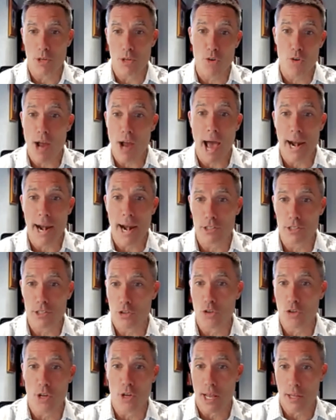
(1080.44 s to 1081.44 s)
when you're not
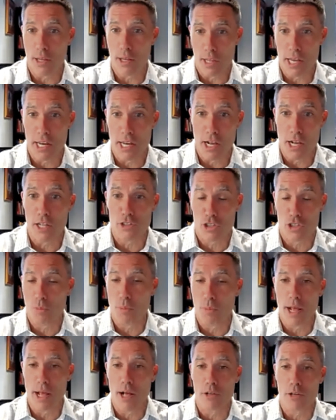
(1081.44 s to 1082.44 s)
as good, and leaning on
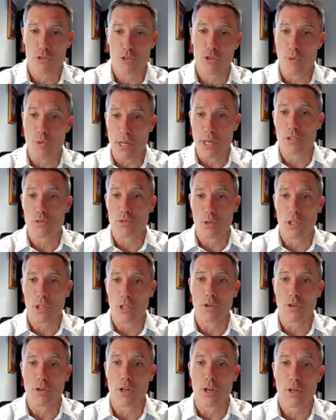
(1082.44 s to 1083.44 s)
someone else who is
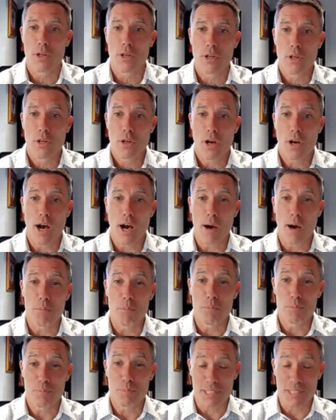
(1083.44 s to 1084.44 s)
really good.
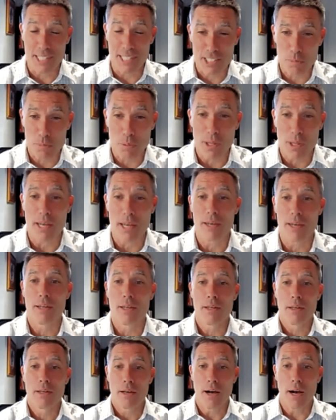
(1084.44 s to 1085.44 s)
Discipline
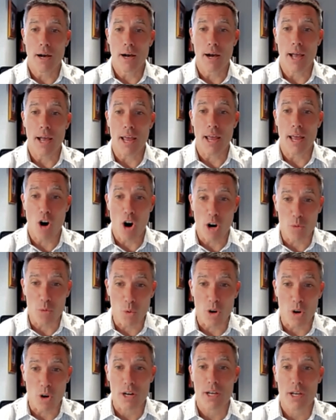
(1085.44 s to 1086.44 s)
and
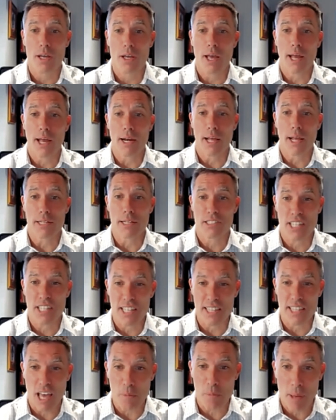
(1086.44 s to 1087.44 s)
hard work, and
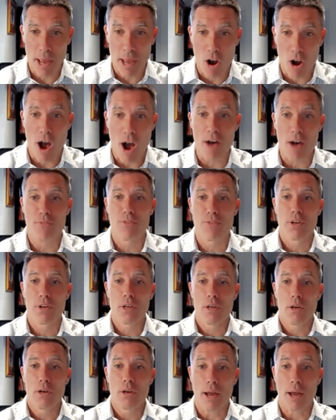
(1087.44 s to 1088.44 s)
seeing that pay off,
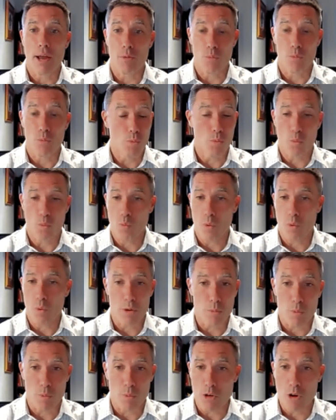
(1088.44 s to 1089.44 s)
right?
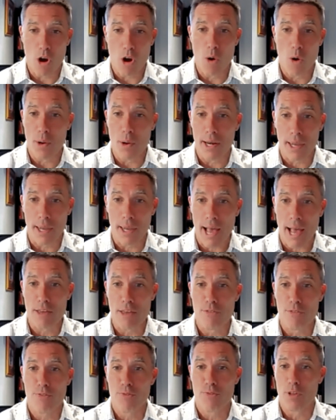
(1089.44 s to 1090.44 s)
We know in
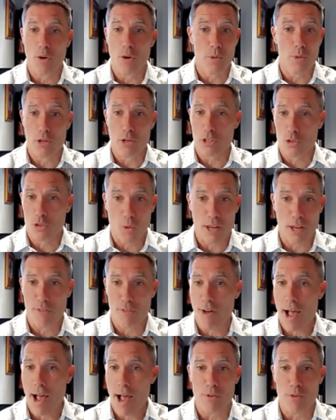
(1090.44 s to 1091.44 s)
life, when you're
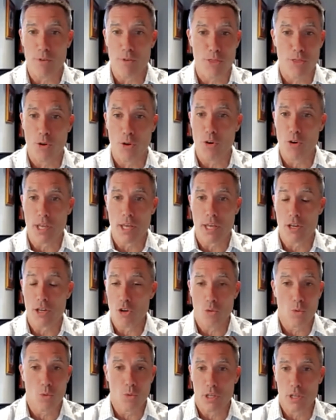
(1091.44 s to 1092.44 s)
25 or 30
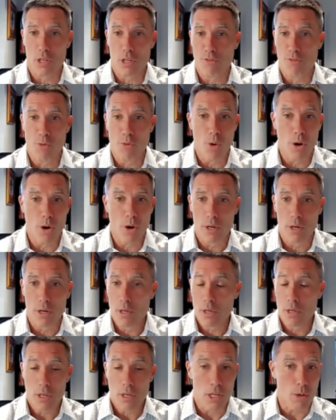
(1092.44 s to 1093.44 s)
and you're working
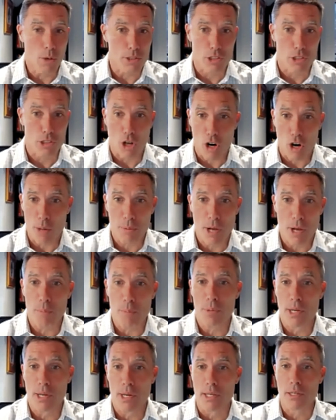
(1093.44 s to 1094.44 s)
for, a startup
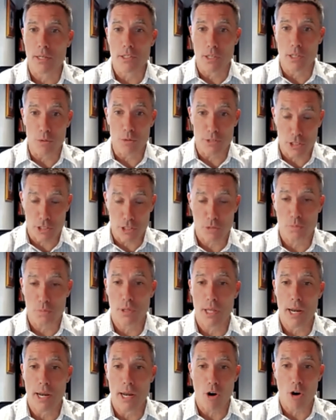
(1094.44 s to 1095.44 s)
company,
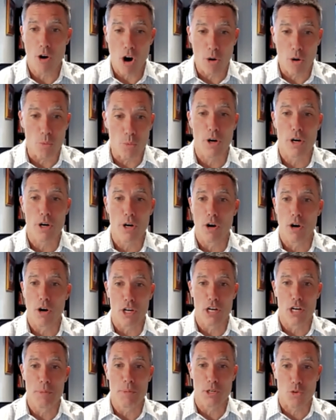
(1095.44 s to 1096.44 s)
discipline and hard work
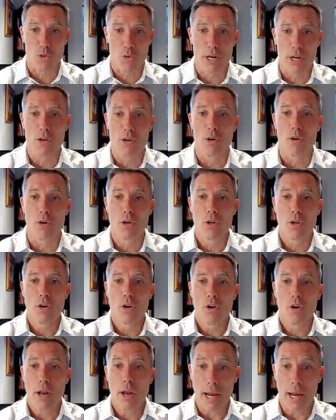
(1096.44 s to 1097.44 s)
are going to be critical.
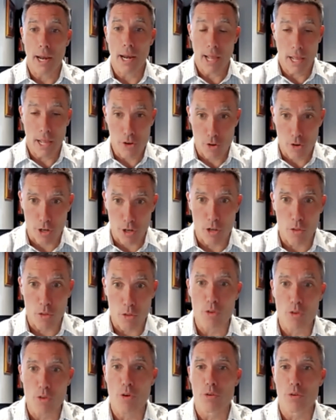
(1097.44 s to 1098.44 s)
And you're going to
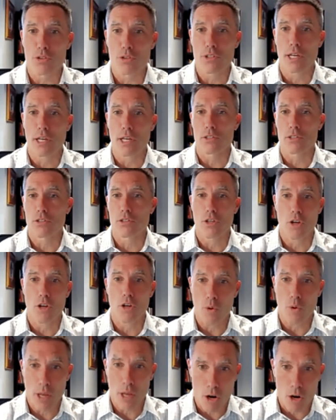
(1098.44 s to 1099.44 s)
learn those things,
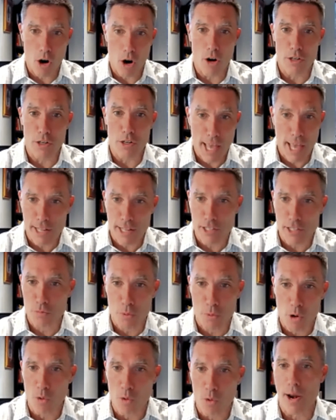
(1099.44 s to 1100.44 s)
in our tennis
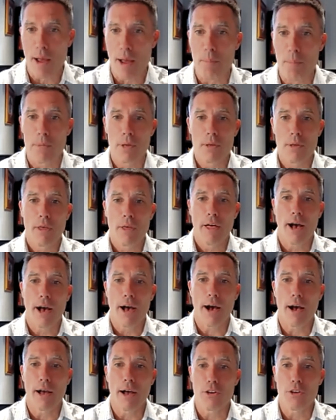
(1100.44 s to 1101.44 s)
program.
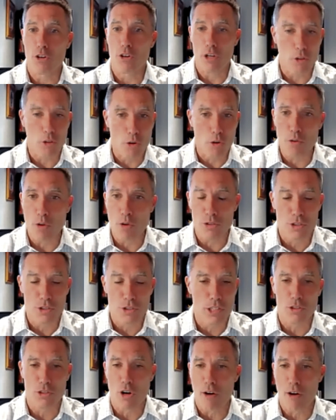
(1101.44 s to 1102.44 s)
You're going to learn those
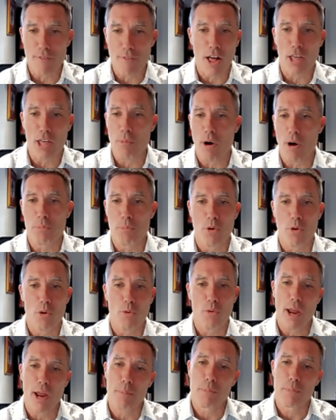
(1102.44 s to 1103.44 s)
things in our volleyball
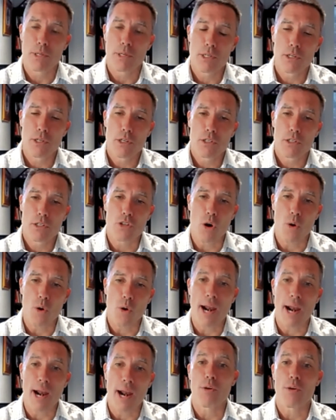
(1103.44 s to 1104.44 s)
program.
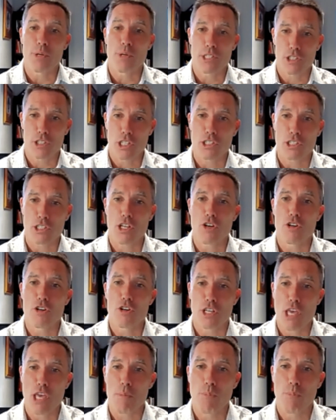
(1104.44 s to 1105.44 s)
So, and I think we just continue
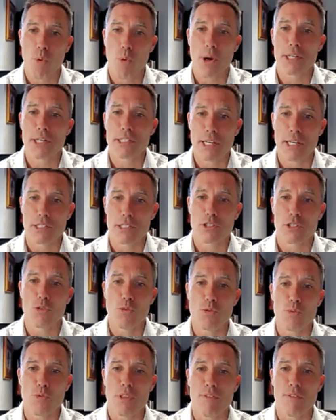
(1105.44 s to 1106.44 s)
to keep pointing
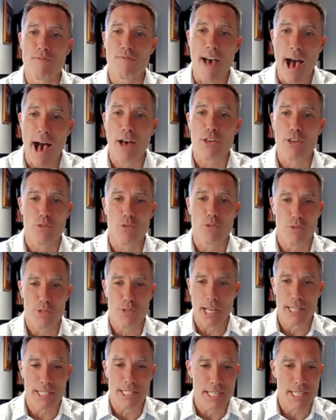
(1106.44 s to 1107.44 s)
to the
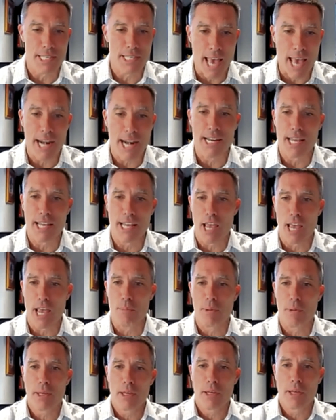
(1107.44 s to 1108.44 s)
values as the end
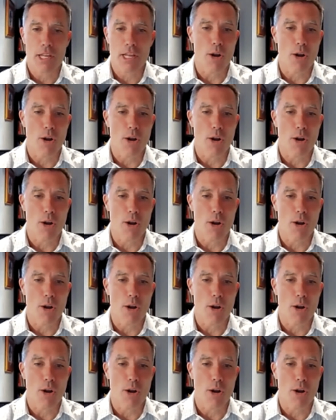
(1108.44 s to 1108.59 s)
game,